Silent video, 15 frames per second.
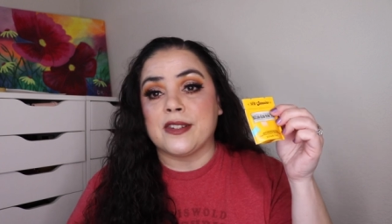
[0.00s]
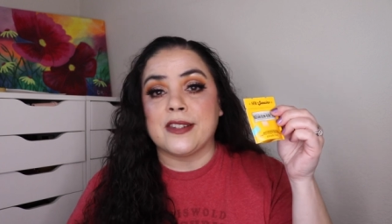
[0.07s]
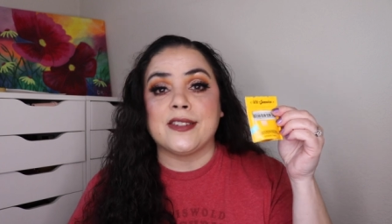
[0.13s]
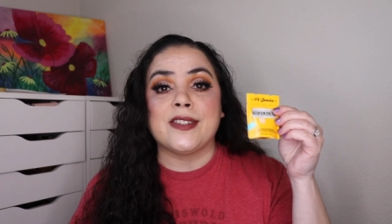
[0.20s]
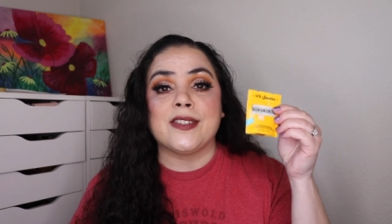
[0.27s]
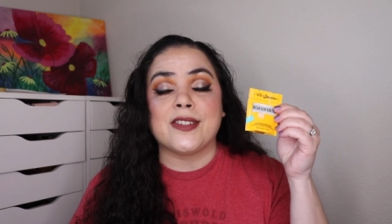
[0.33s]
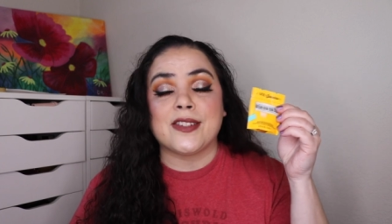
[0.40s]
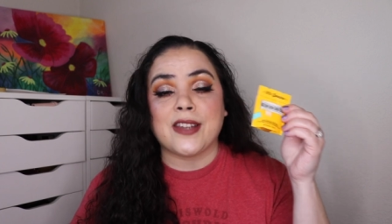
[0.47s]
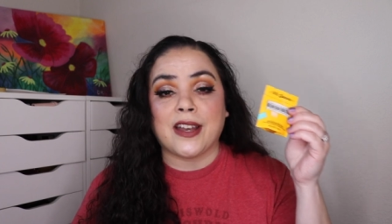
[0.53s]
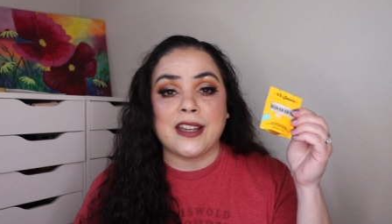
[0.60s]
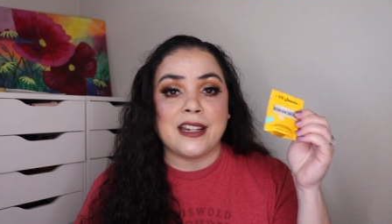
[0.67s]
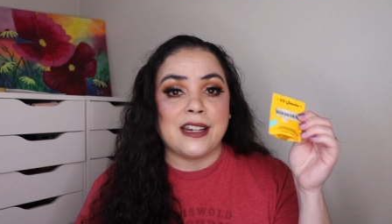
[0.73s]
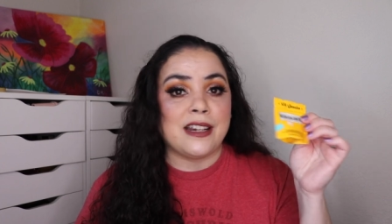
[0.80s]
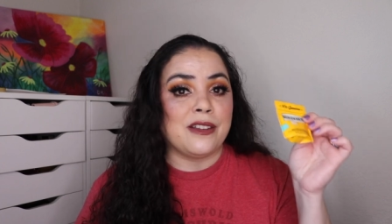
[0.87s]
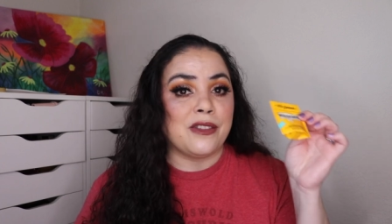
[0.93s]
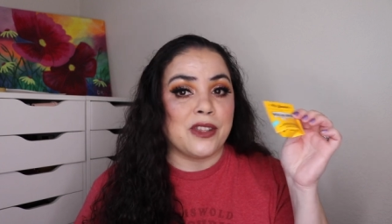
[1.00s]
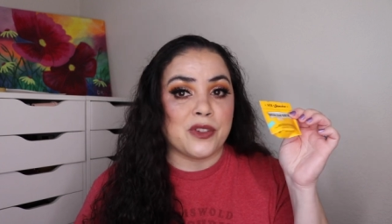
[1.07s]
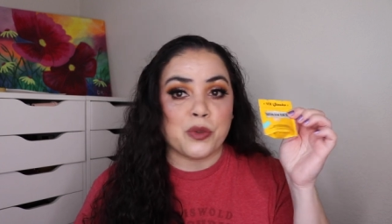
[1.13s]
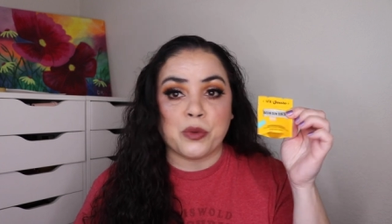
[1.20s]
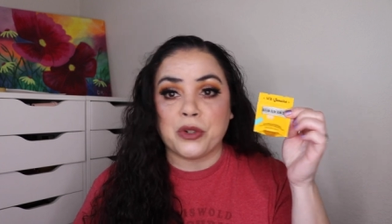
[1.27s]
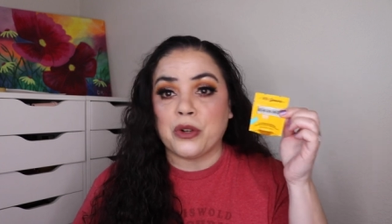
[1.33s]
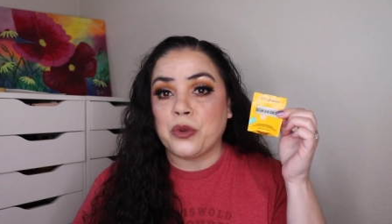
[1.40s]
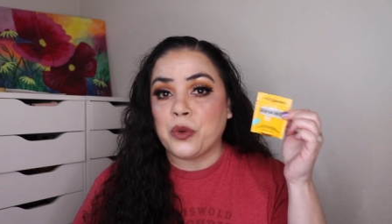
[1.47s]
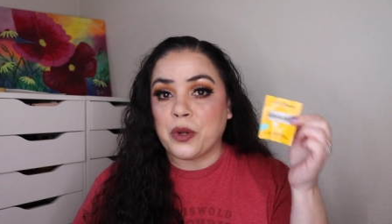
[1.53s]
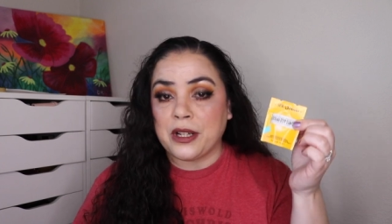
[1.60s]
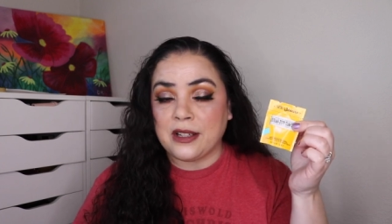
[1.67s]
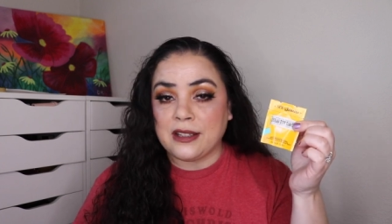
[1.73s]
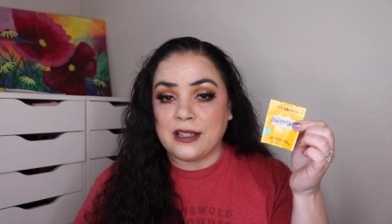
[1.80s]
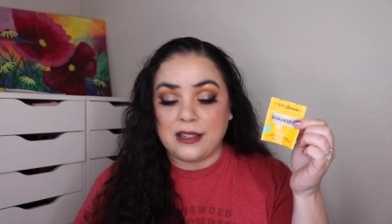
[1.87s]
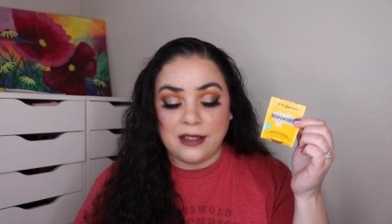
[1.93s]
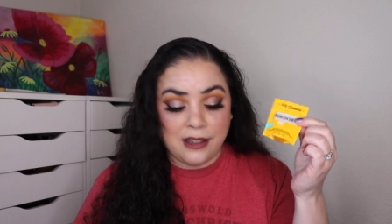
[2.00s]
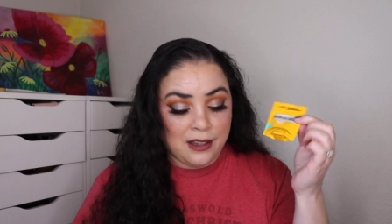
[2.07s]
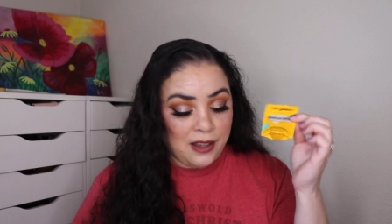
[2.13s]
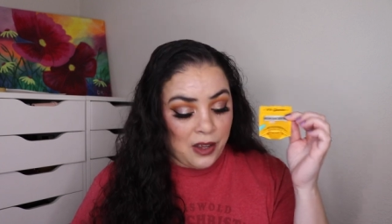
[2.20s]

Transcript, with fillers: This is tiny, this will go quickly,